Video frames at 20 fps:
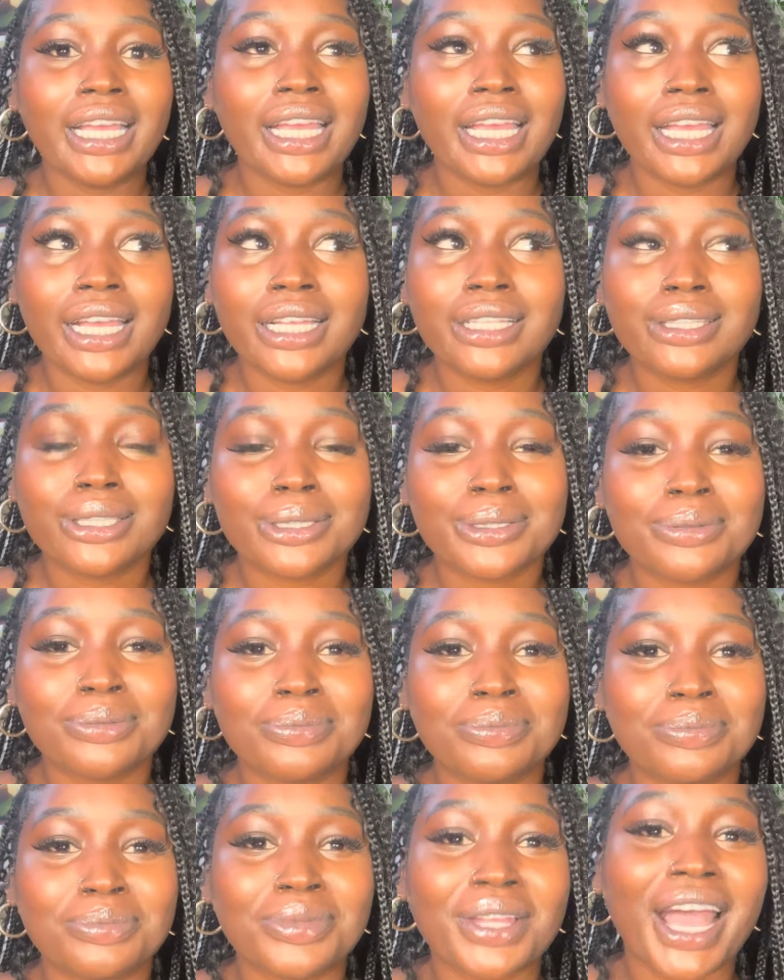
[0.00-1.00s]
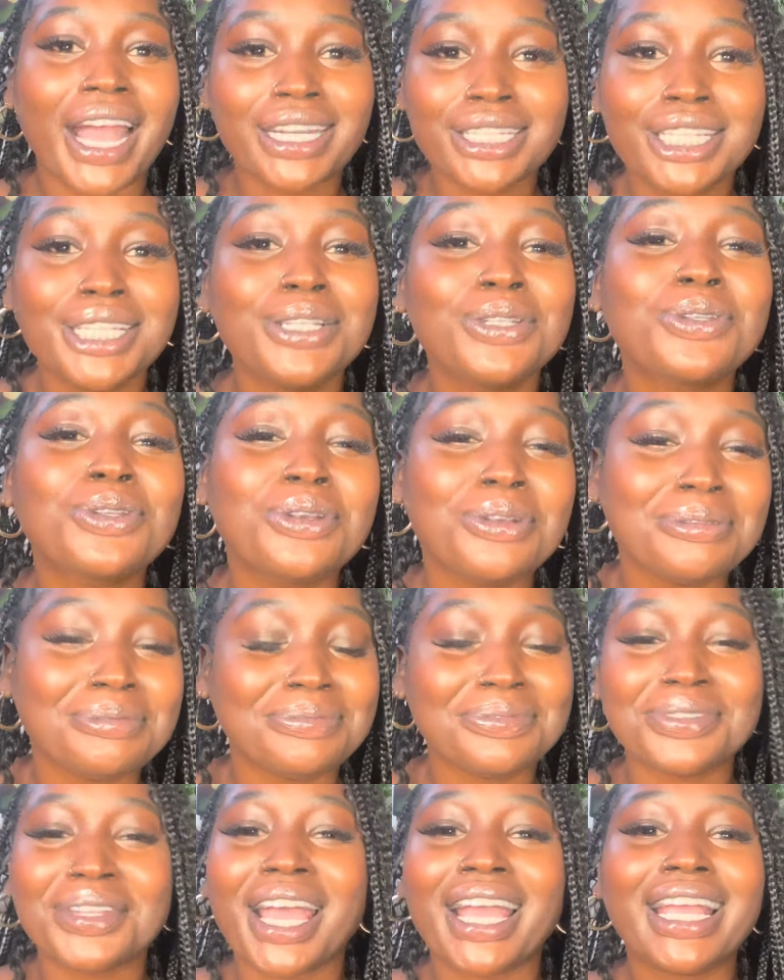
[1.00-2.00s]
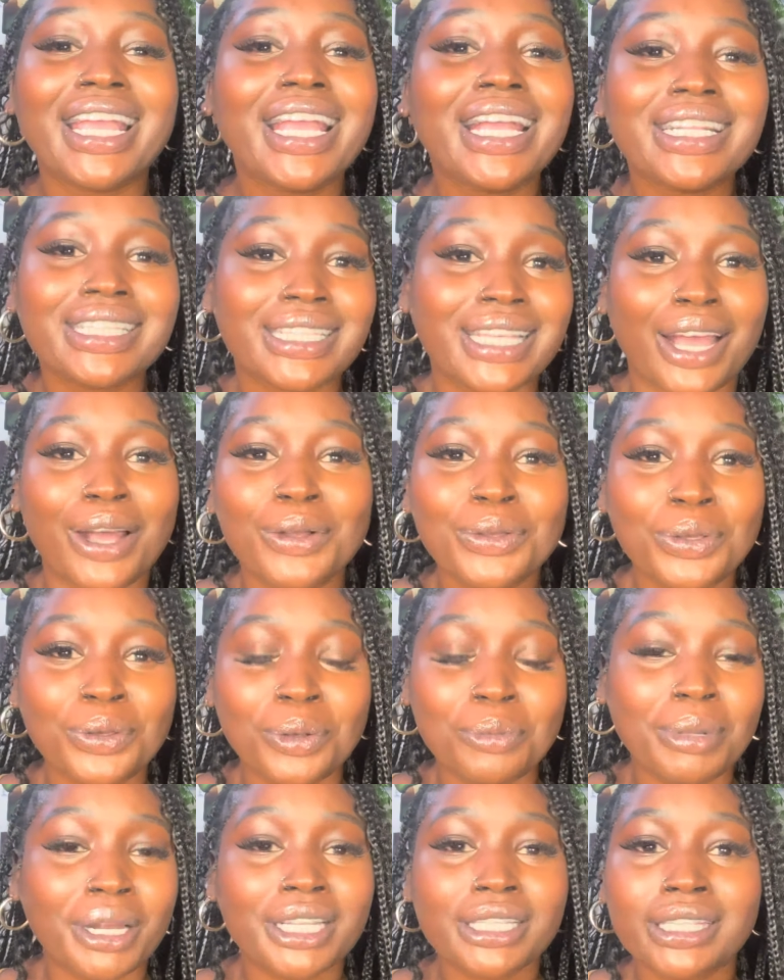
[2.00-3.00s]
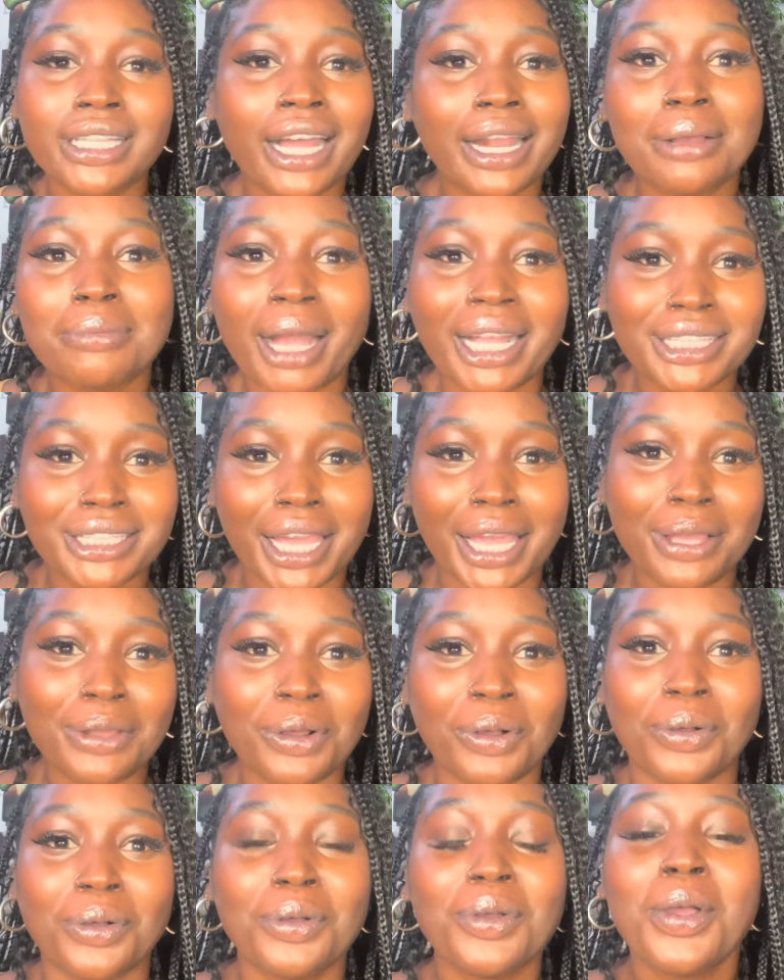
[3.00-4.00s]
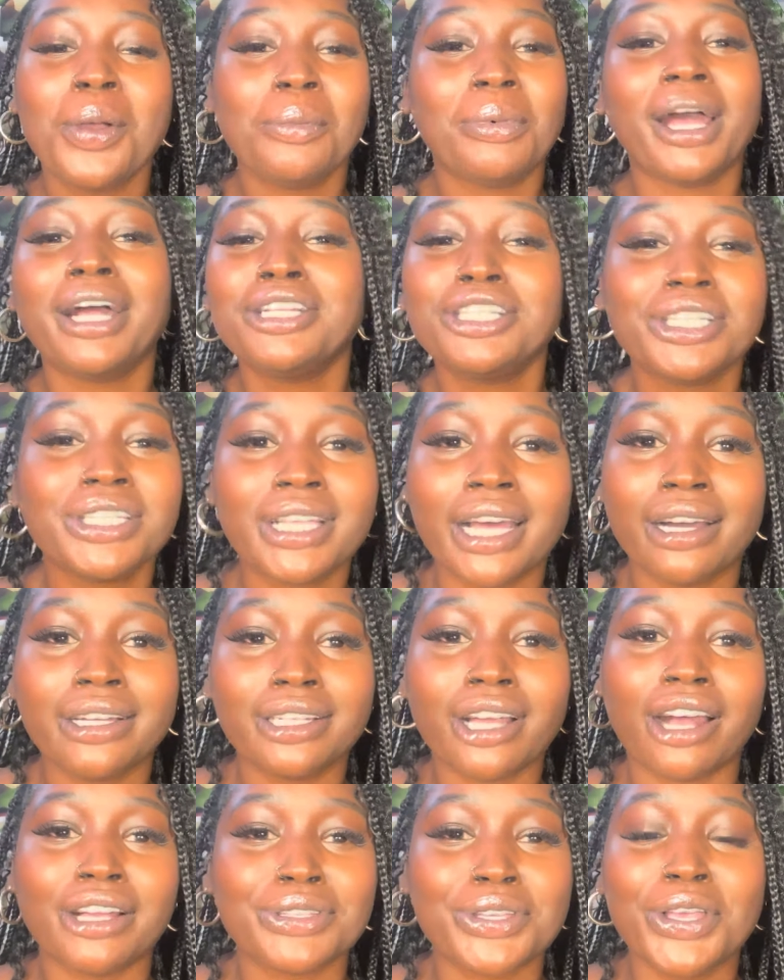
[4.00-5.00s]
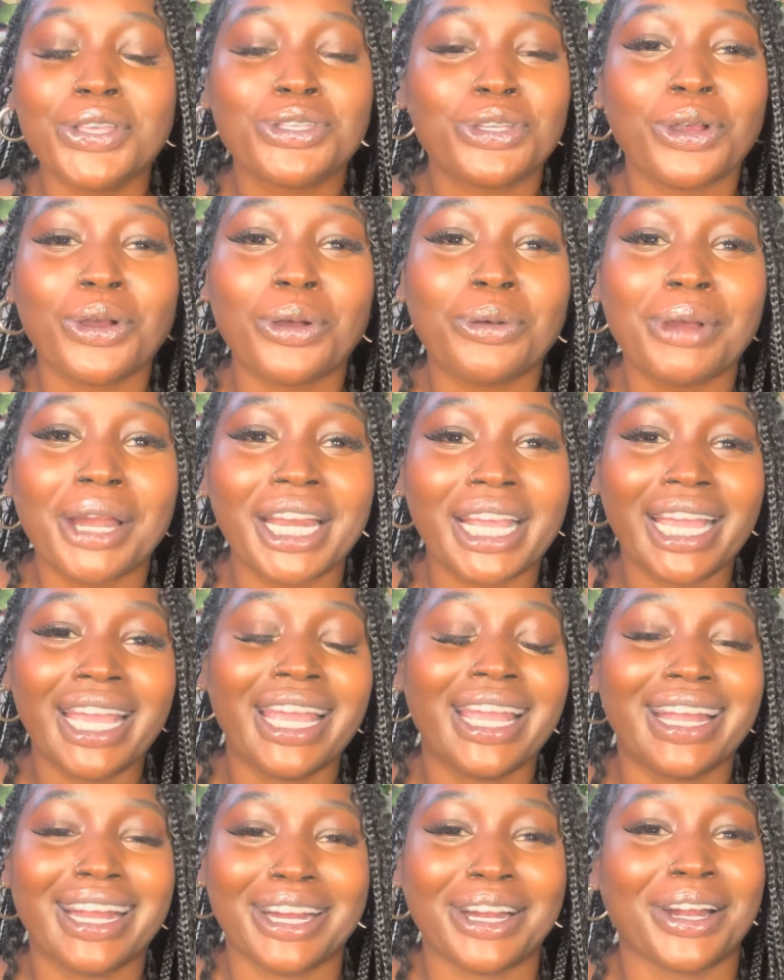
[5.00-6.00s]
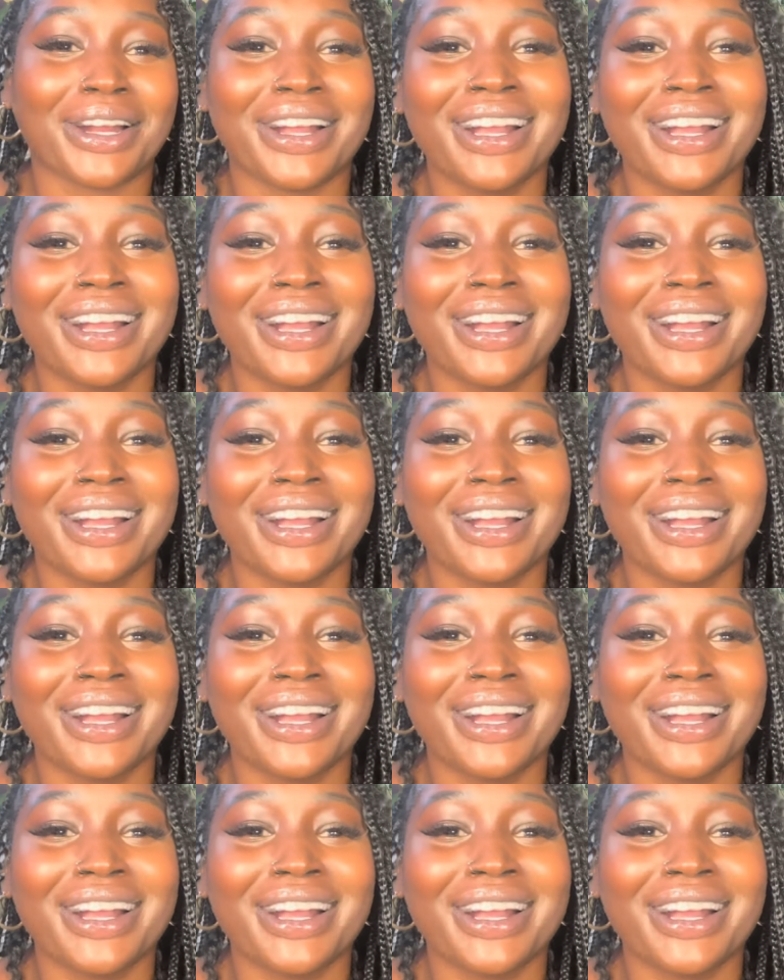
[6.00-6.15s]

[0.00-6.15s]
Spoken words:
It's actually, I can't tell you, but it's not in my title, but I'll just tell y'all since you're already here.